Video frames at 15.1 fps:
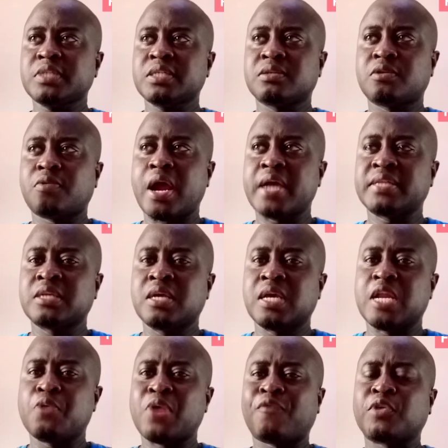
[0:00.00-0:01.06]
right? And
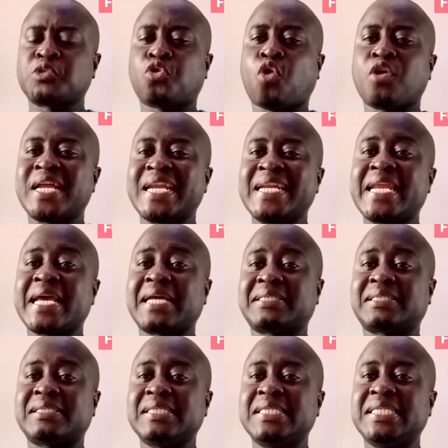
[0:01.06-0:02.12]
then we have what we call the
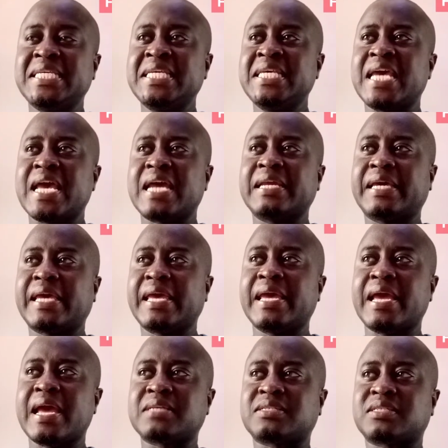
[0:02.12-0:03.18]
DINKs,
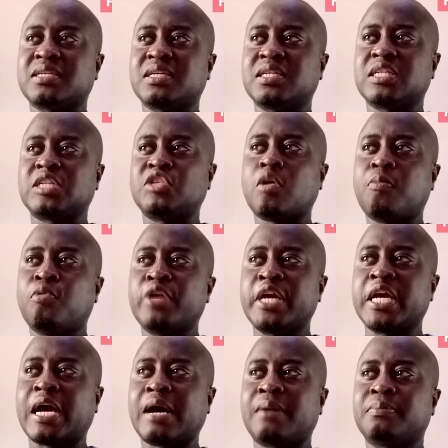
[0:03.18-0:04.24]
DNKS, double
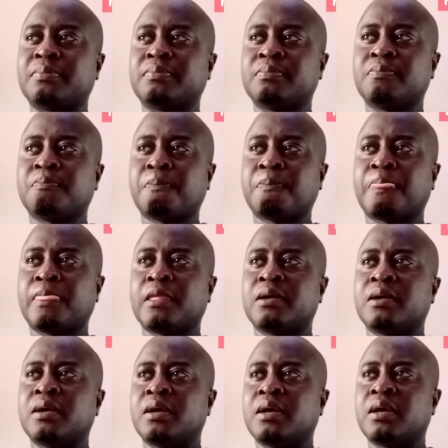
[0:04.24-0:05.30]
income
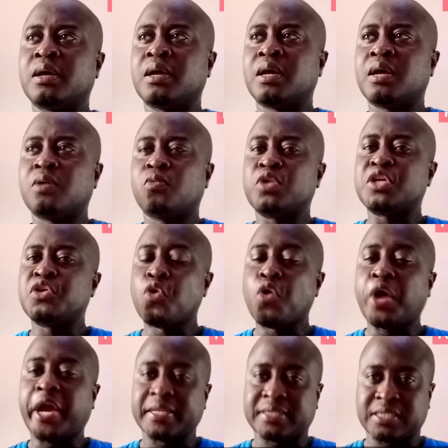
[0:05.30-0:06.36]
with no
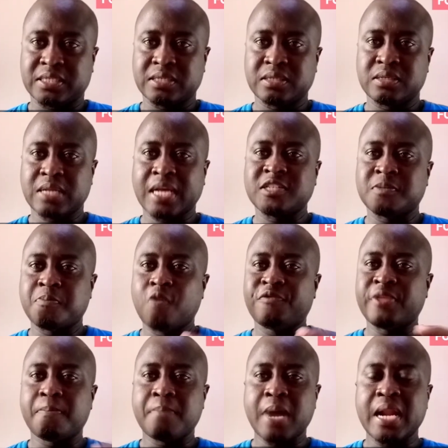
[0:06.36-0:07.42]
kids. That is both the
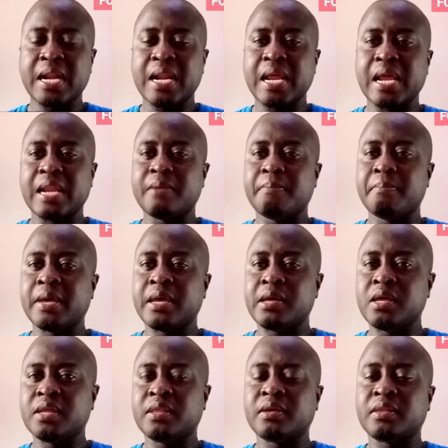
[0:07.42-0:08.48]
man and
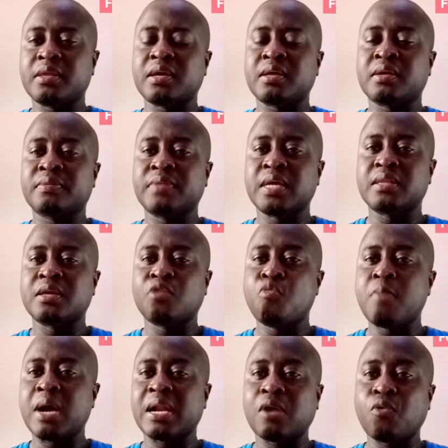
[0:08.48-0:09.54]
the
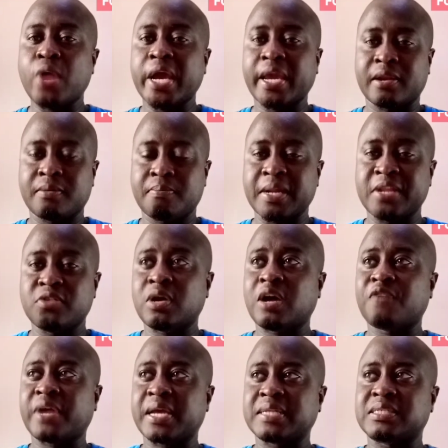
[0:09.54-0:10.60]
woman are working, but they don't have
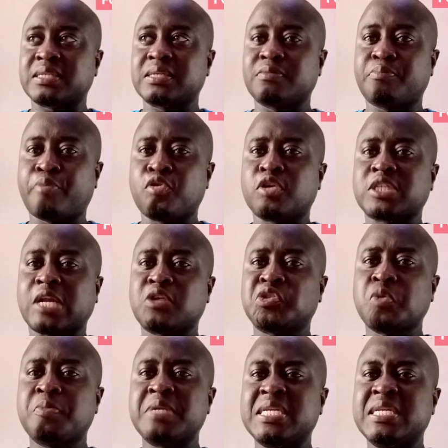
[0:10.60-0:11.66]
kids. Products can also
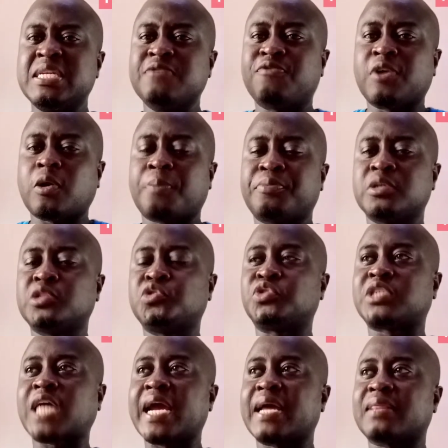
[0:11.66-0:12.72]
be developed to
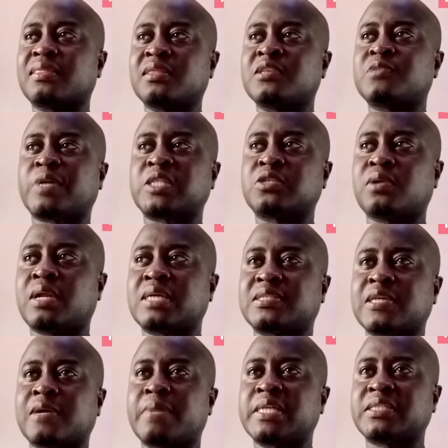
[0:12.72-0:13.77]
target this particular
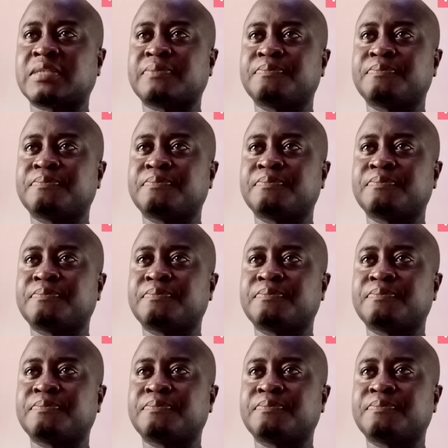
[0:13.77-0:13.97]
segment.